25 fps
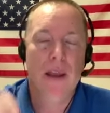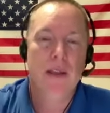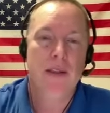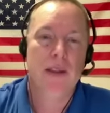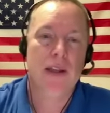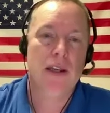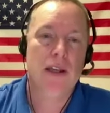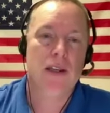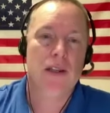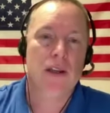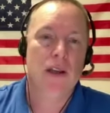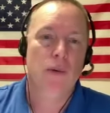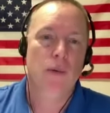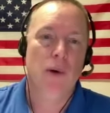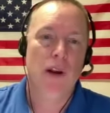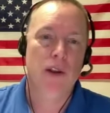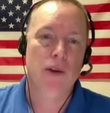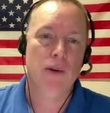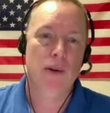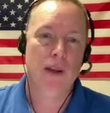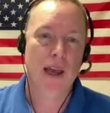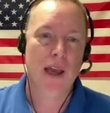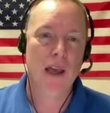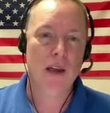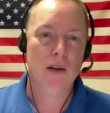These when you
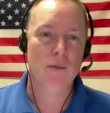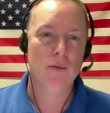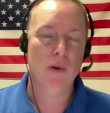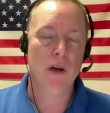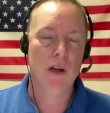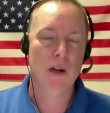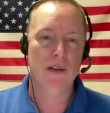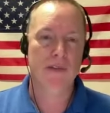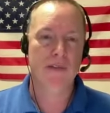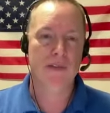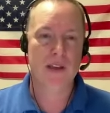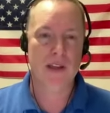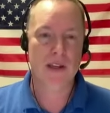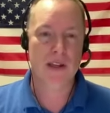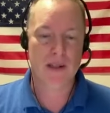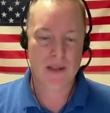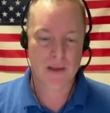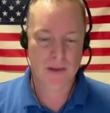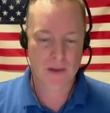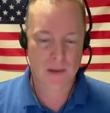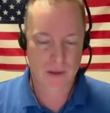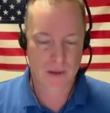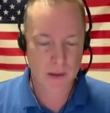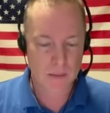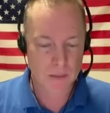get in one of these
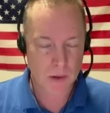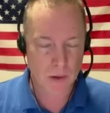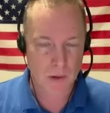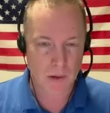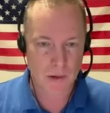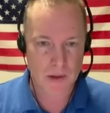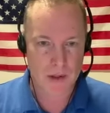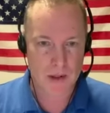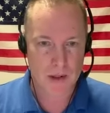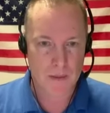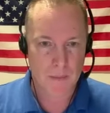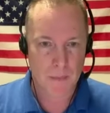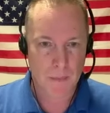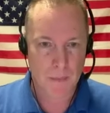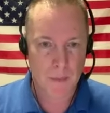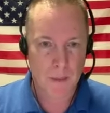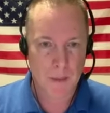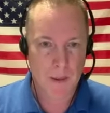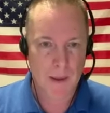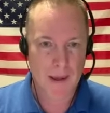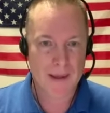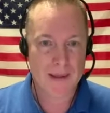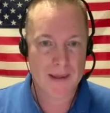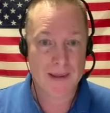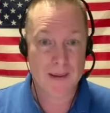thermals,
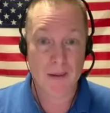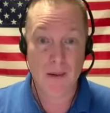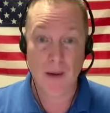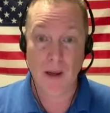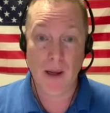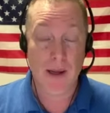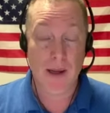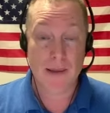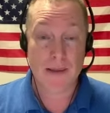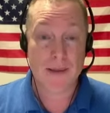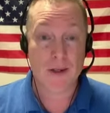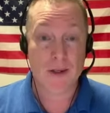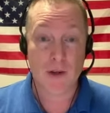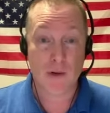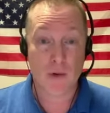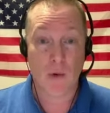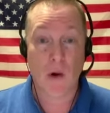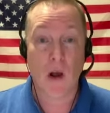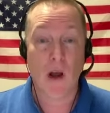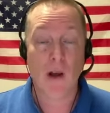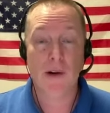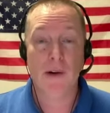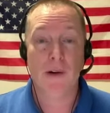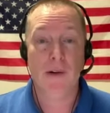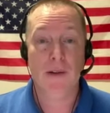it's
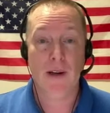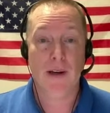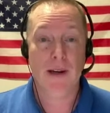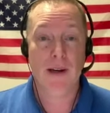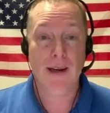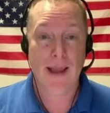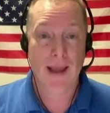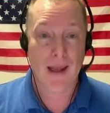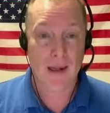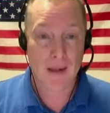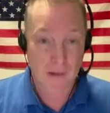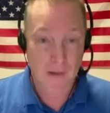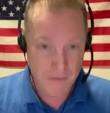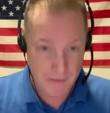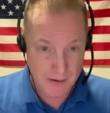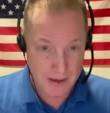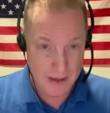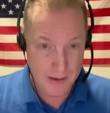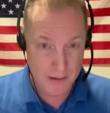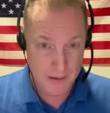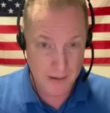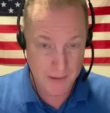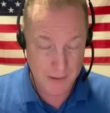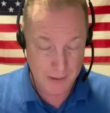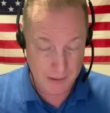stronger than an
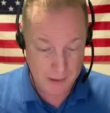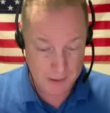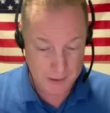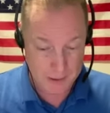elevator.